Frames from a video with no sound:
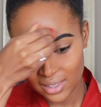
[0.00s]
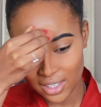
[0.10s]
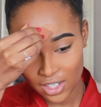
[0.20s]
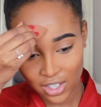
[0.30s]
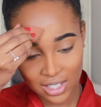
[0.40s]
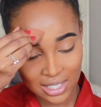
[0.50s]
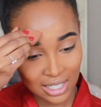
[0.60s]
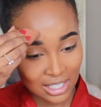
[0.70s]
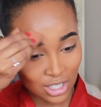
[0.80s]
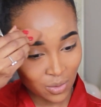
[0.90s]
then you're in a
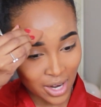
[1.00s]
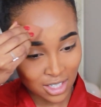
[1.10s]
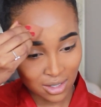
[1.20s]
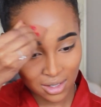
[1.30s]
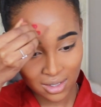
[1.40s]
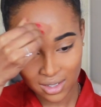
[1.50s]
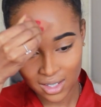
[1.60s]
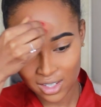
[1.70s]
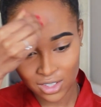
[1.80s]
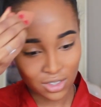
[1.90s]
sticky situation,
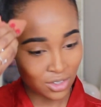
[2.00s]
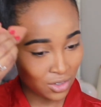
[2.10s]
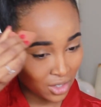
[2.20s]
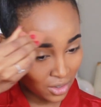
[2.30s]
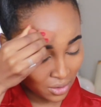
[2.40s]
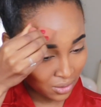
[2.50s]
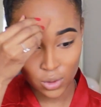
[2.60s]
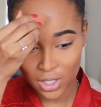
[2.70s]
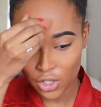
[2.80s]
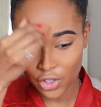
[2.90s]
because, you know,
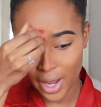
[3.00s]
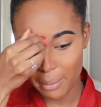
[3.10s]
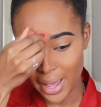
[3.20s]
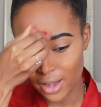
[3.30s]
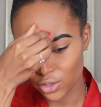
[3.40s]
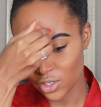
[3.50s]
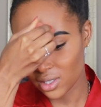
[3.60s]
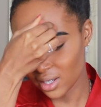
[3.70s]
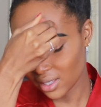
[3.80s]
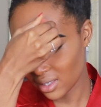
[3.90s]
you didn't create
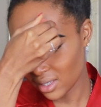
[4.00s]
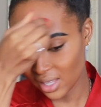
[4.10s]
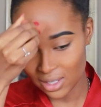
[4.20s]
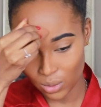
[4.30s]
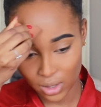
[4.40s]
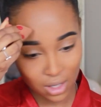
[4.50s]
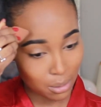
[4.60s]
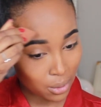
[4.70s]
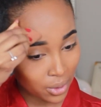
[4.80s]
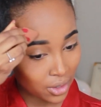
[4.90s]
boundaries. And I think that's really
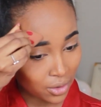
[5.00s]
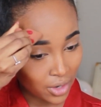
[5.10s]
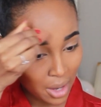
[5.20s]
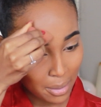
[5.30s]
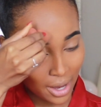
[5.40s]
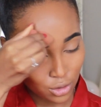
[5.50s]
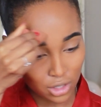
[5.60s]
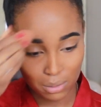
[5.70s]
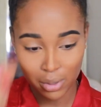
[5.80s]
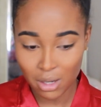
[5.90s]
important. Create
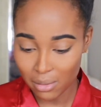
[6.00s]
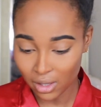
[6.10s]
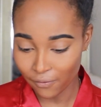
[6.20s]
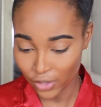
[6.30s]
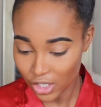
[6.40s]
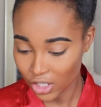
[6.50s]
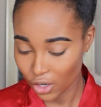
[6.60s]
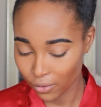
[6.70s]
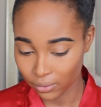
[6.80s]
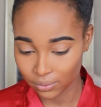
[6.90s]
boundaries. Put them in the friend
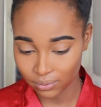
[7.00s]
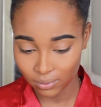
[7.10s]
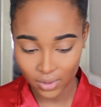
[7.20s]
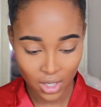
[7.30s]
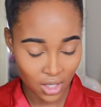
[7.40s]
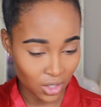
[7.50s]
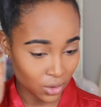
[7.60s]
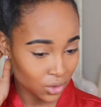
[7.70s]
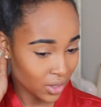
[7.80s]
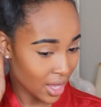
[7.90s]
zone.
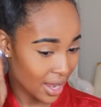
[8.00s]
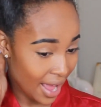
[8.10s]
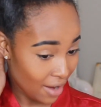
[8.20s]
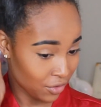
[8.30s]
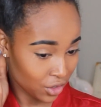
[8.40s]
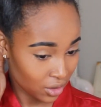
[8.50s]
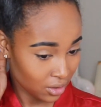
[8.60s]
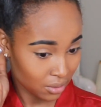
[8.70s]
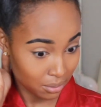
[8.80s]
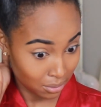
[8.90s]
Don't do that
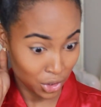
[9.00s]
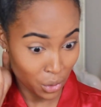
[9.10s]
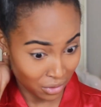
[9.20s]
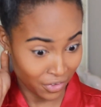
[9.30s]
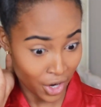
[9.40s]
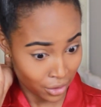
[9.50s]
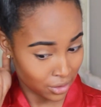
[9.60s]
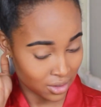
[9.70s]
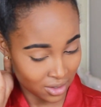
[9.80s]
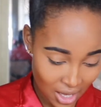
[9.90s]
after. Do it
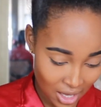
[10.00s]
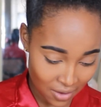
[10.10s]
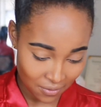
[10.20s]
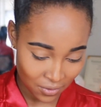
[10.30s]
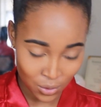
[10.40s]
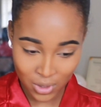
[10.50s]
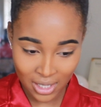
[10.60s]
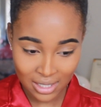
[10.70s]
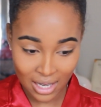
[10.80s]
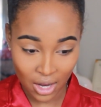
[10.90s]
first. If you
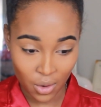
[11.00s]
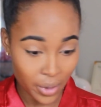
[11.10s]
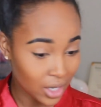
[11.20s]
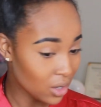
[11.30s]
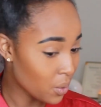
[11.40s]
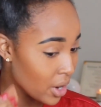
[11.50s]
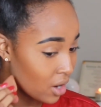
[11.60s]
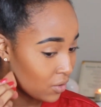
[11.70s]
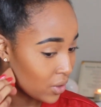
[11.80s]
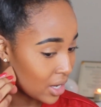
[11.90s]
see it's not going
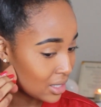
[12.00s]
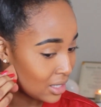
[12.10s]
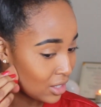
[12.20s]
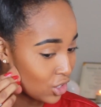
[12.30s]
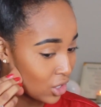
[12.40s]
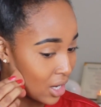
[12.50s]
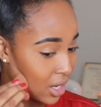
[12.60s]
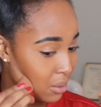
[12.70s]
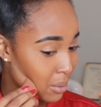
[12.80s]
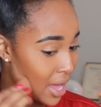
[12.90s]
anywhere, if you guys see that you're
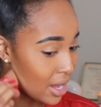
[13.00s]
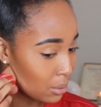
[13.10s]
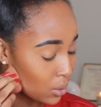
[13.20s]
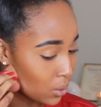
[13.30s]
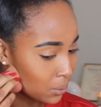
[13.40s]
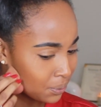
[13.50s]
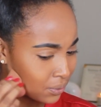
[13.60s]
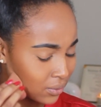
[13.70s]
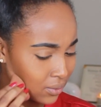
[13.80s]
not compatible,